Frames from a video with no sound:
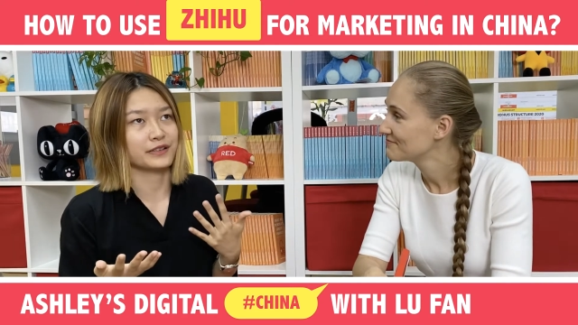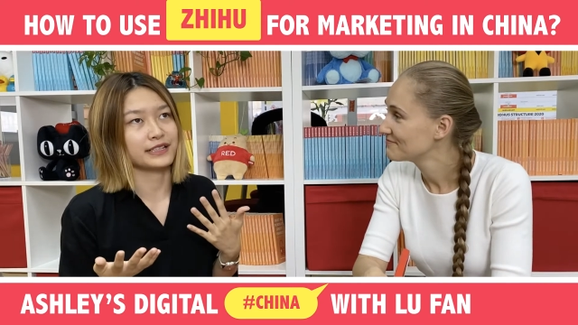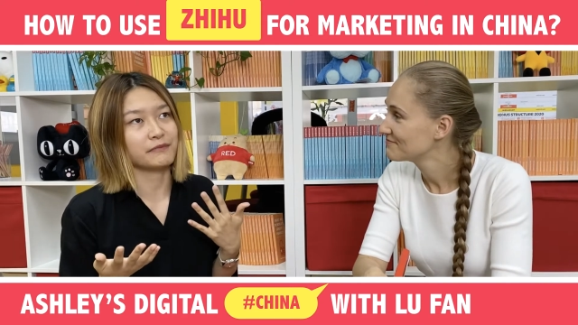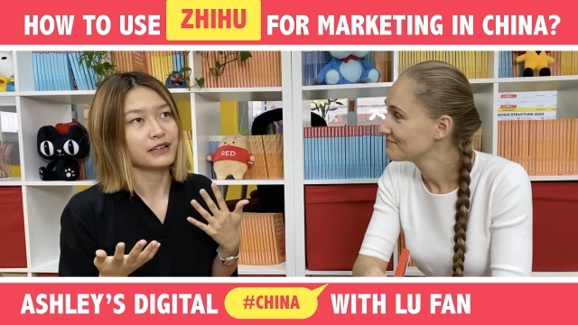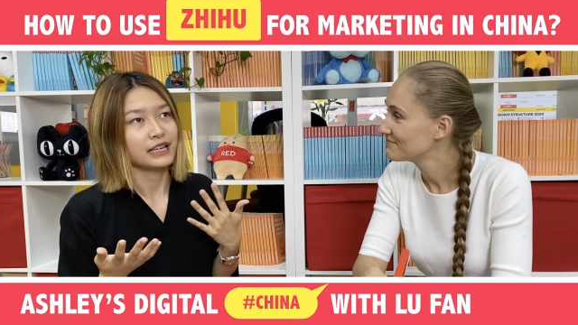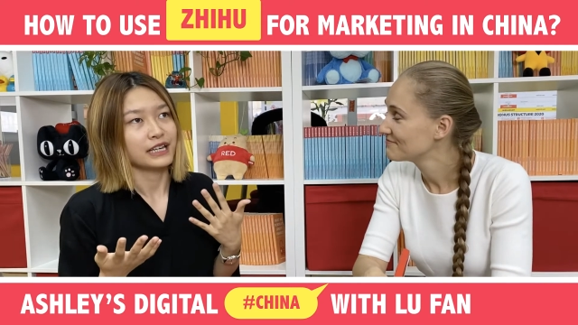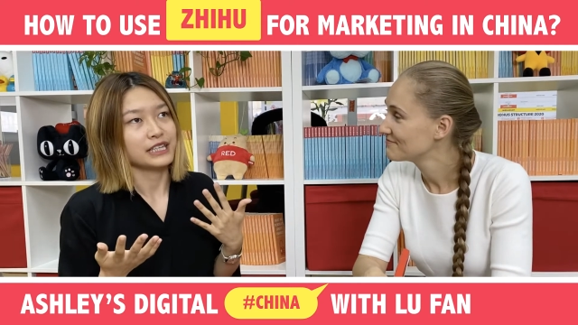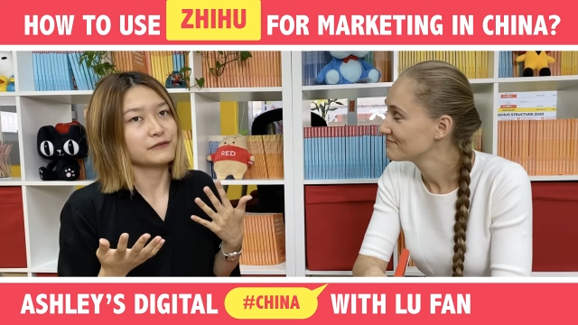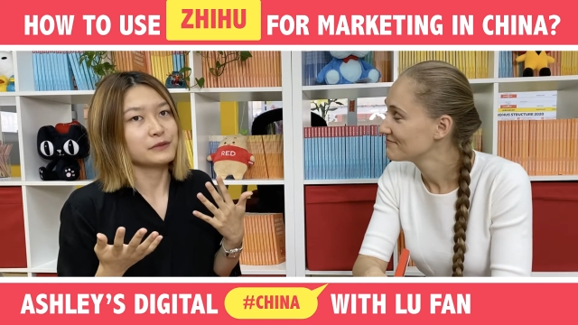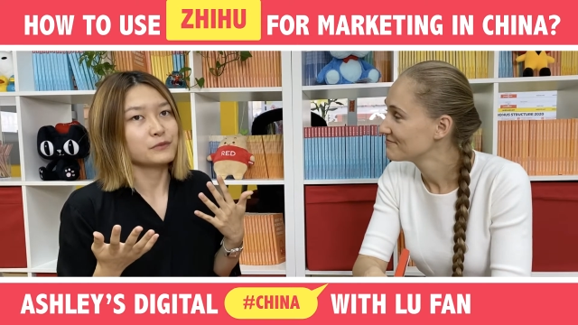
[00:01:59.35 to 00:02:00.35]
Speaker 1: some
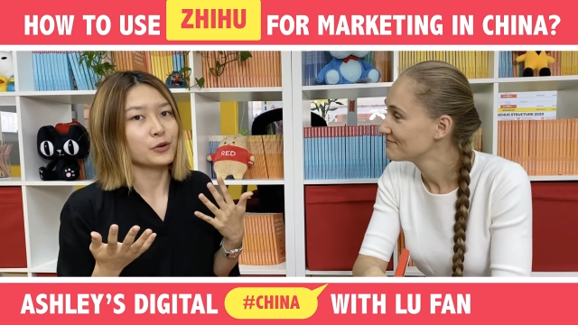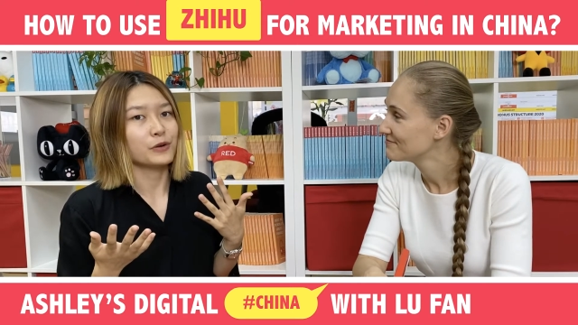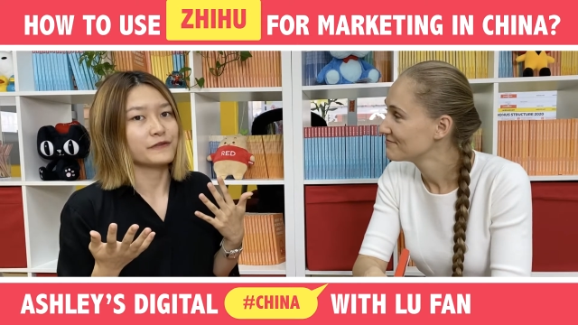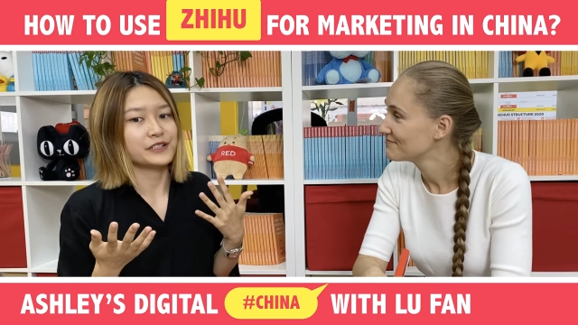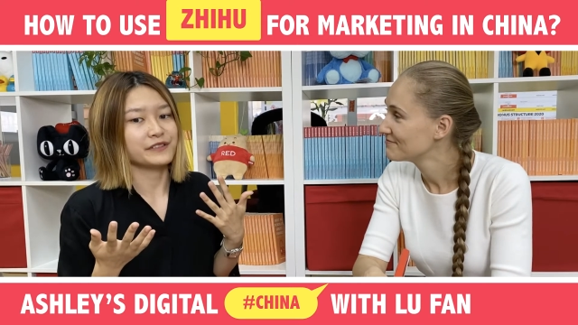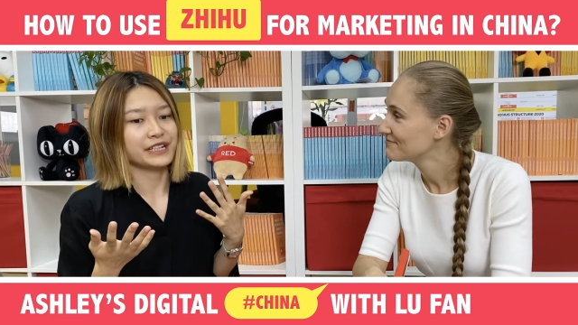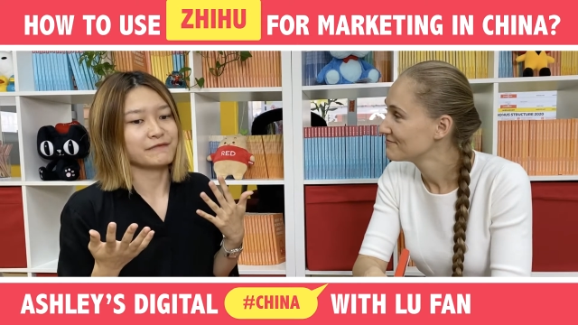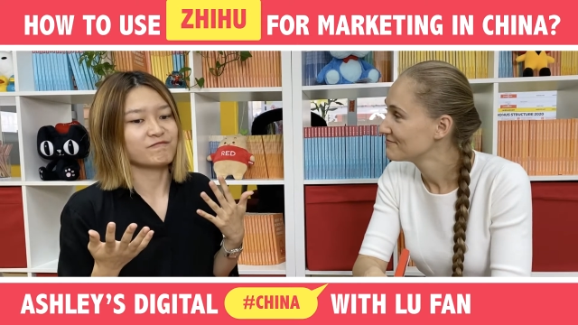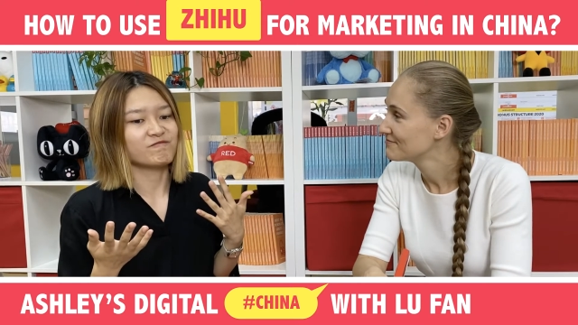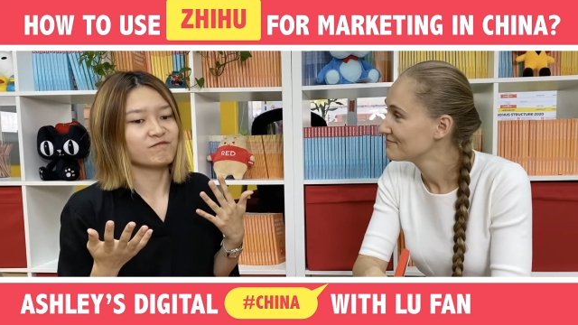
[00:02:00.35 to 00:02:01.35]
even more very
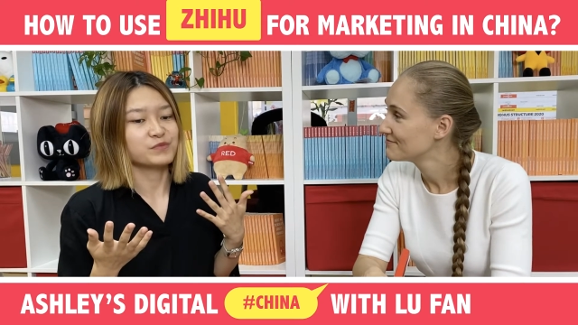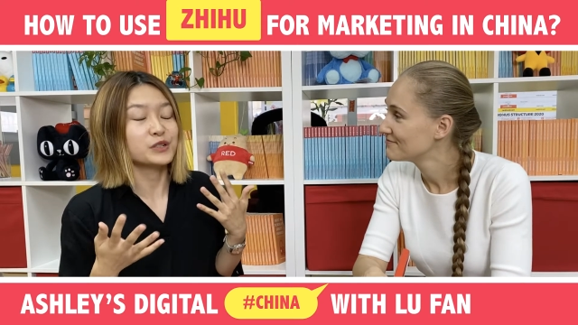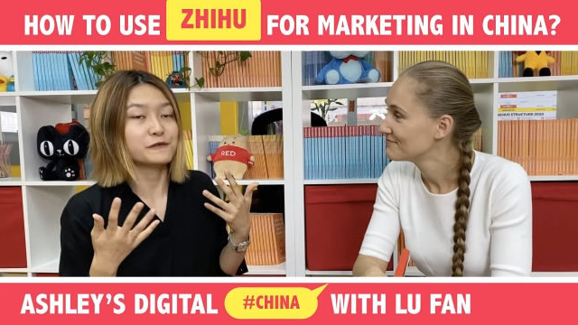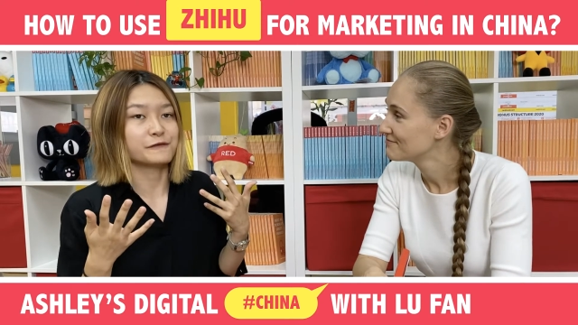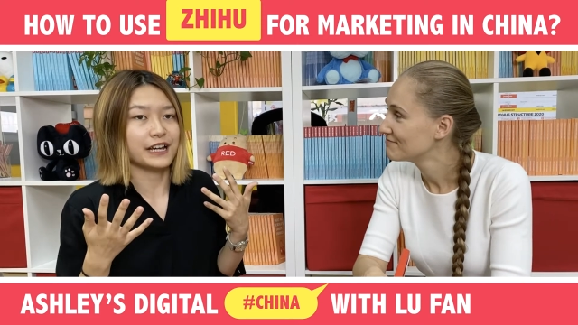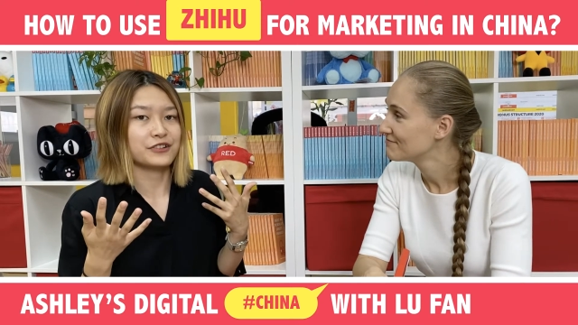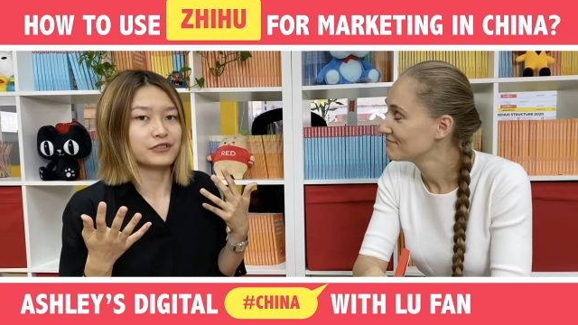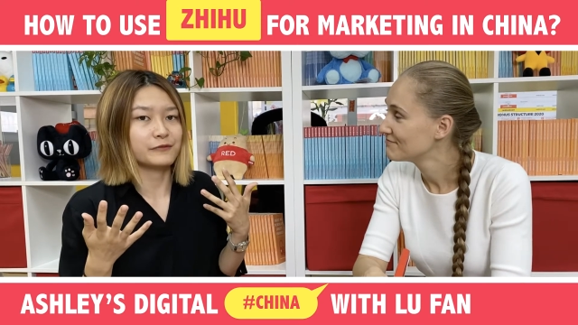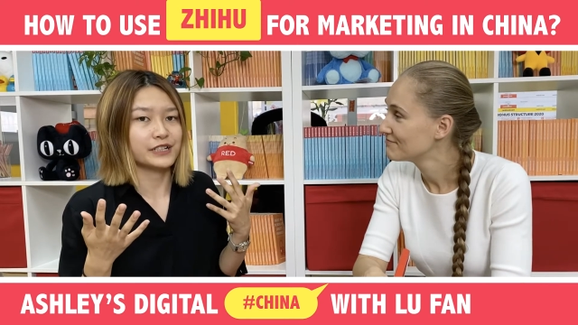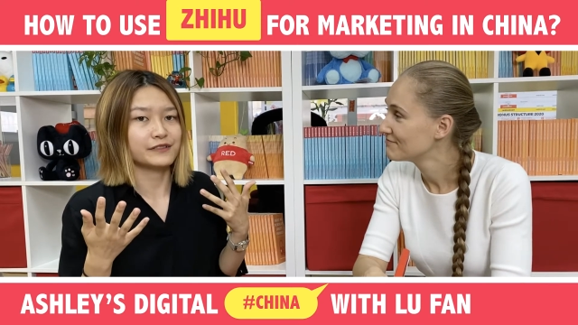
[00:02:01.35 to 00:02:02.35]
um,
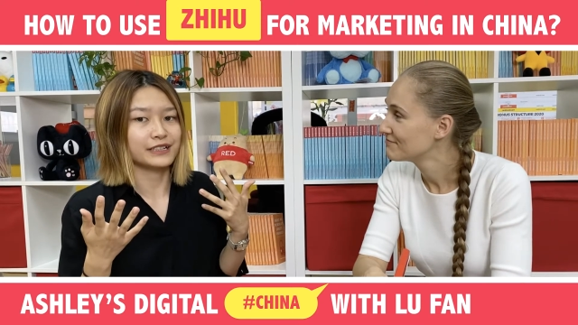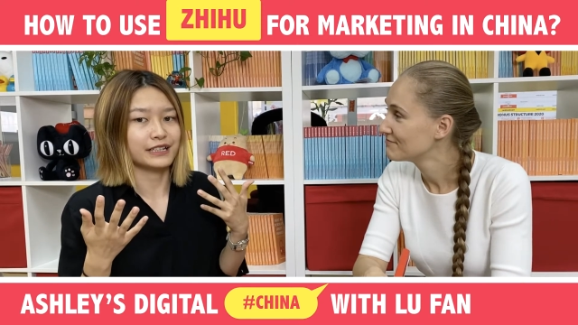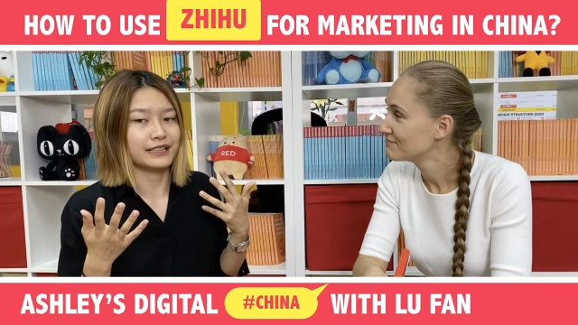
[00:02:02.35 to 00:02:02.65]
professional, very uh,